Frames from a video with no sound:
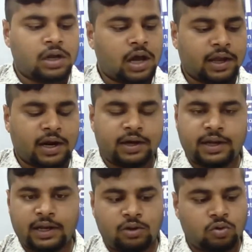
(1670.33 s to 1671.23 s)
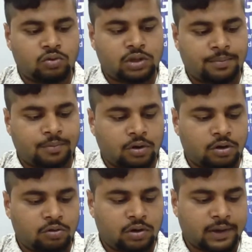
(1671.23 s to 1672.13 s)
I can't tell you the
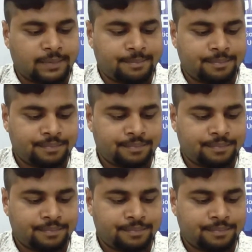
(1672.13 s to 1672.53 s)
module name